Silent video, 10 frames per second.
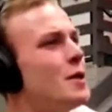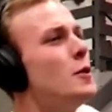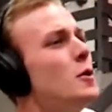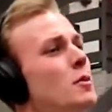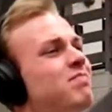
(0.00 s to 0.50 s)
that
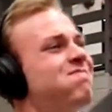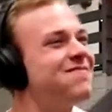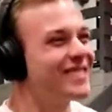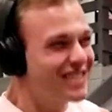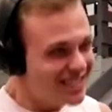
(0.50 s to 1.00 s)
has
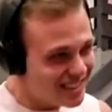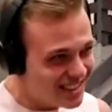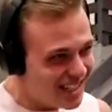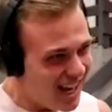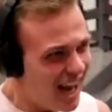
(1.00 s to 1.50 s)
happened
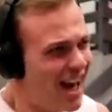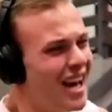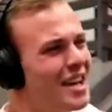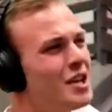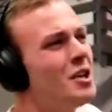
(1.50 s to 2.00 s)
before
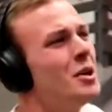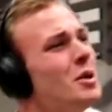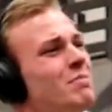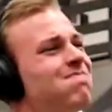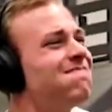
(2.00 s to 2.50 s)
and
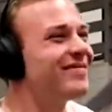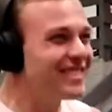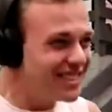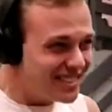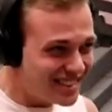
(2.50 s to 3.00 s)
it put
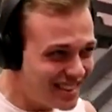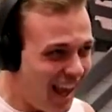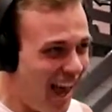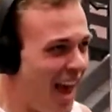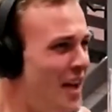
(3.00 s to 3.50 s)
me
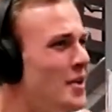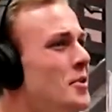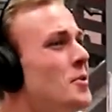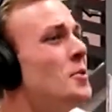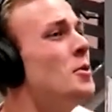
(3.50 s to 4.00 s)
in a
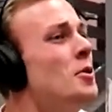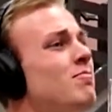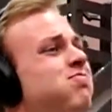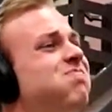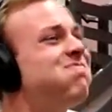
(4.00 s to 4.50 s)
misery
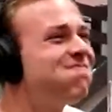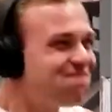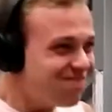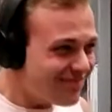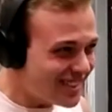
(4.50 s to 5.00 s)
for
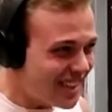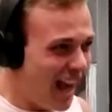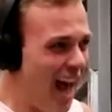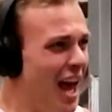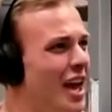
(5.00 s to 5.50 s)
about a
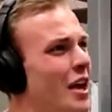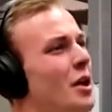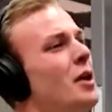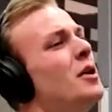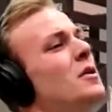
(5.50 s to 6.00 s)
week.
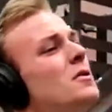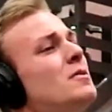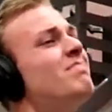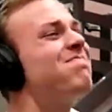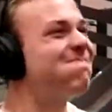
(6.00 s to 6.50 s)
So
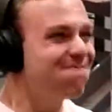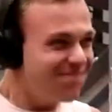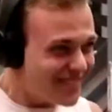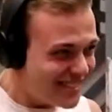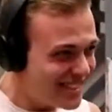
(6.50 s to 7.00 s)
start off
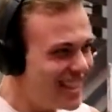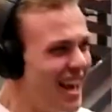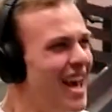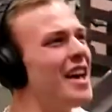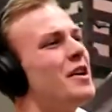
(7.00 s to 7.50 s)
by doing
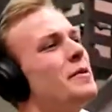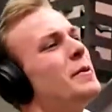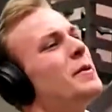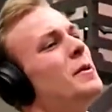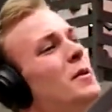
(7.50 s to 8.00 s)
this one,
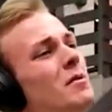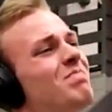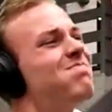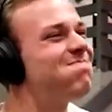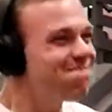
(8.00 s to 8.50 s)

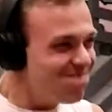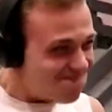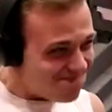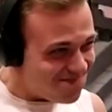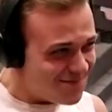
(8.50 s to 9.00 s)
not as
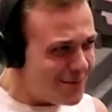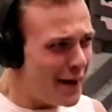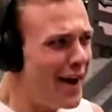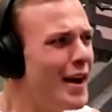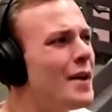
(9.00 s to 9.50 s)
heavy as you
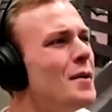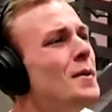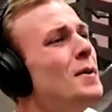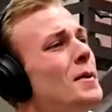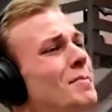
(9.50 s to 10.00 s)
would like
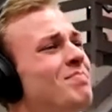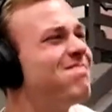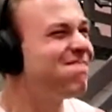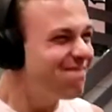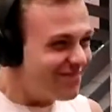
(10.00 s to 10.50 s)
to
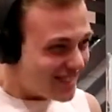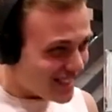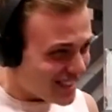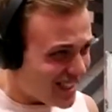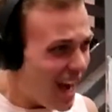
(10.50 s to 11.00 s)
or
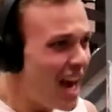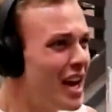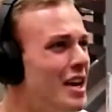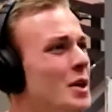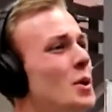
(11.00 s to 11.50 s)
feel
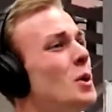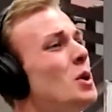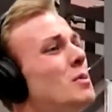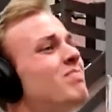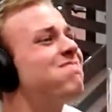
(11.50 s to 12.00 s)
comfortable
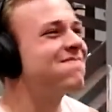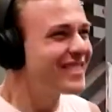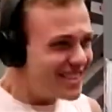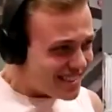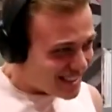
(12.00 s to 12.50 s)
with,
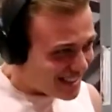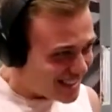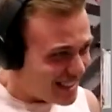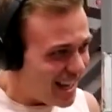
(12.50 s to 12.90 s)
but